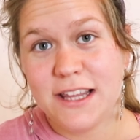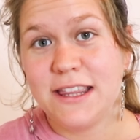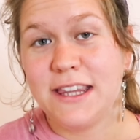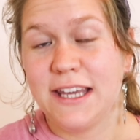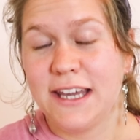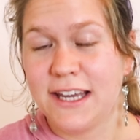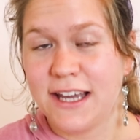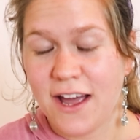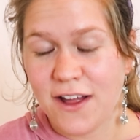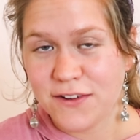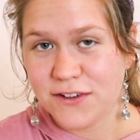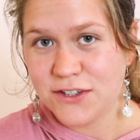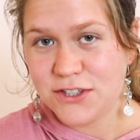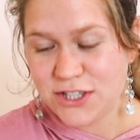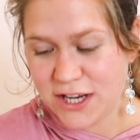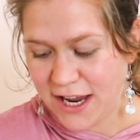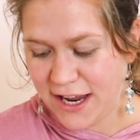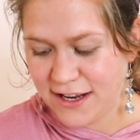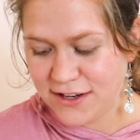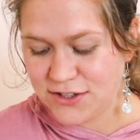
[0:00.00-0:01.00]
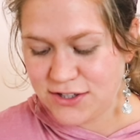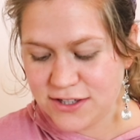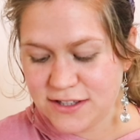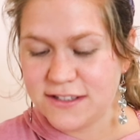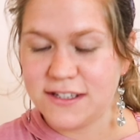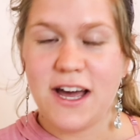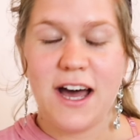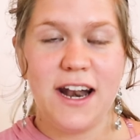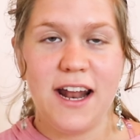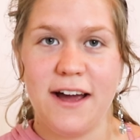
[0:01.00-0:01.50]
the color change
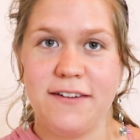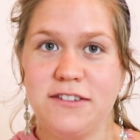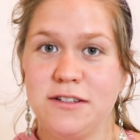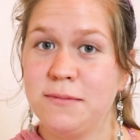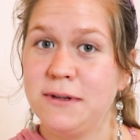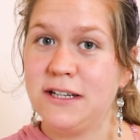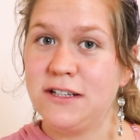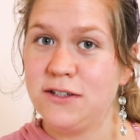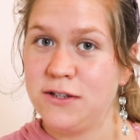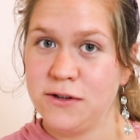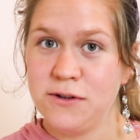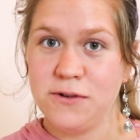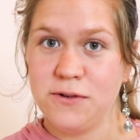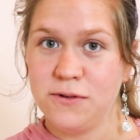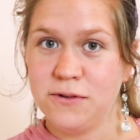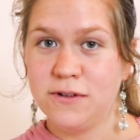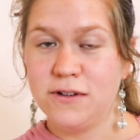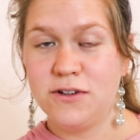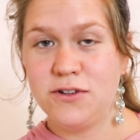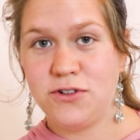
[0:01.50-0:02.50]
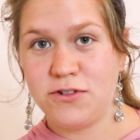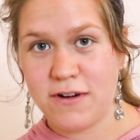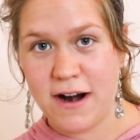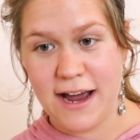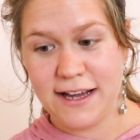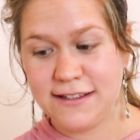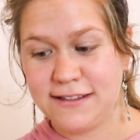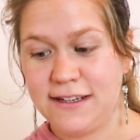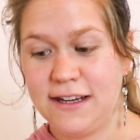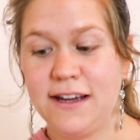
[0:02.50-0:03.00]
does not have to be too
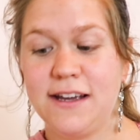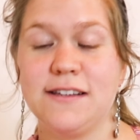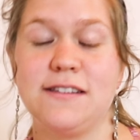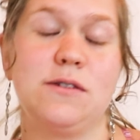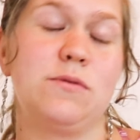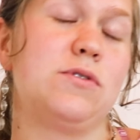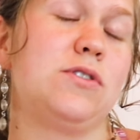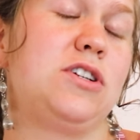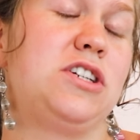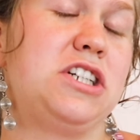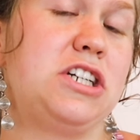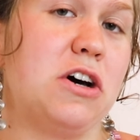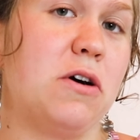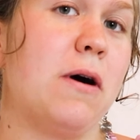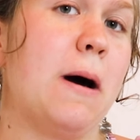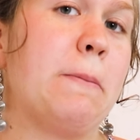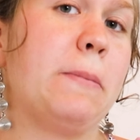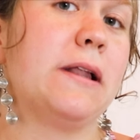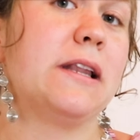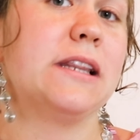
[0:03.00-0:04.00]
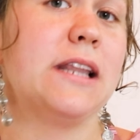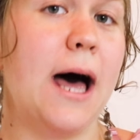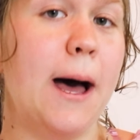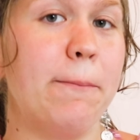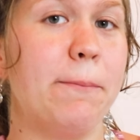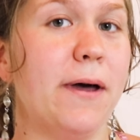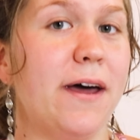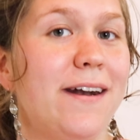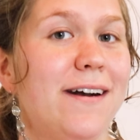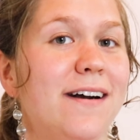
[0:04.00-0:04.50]
drastic because it will show up a
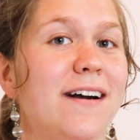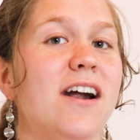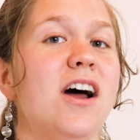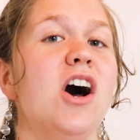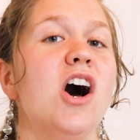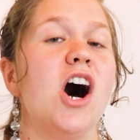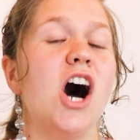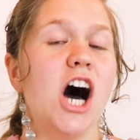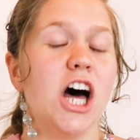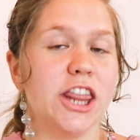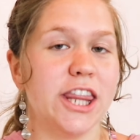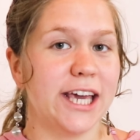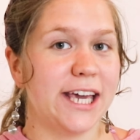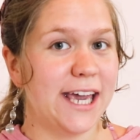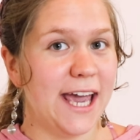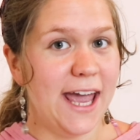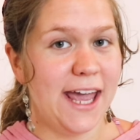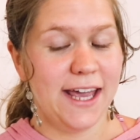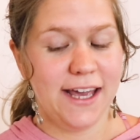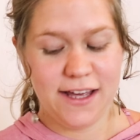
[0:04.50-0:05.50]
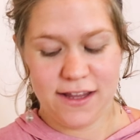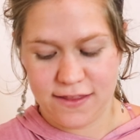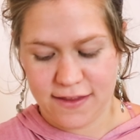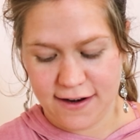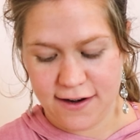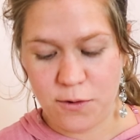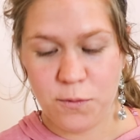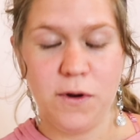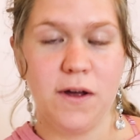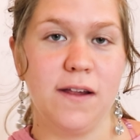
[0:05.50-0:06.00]
lot better on the cake
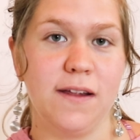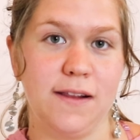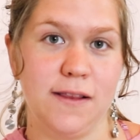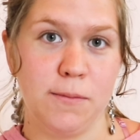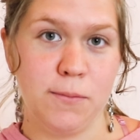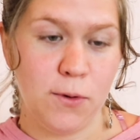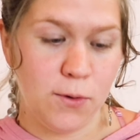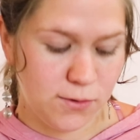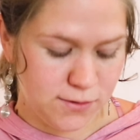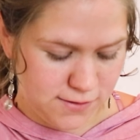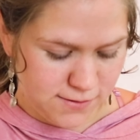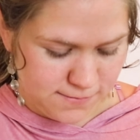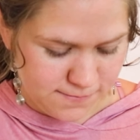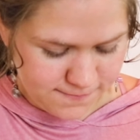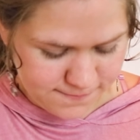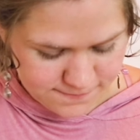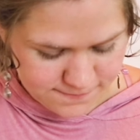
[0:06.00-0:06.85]
than it will in the bowls.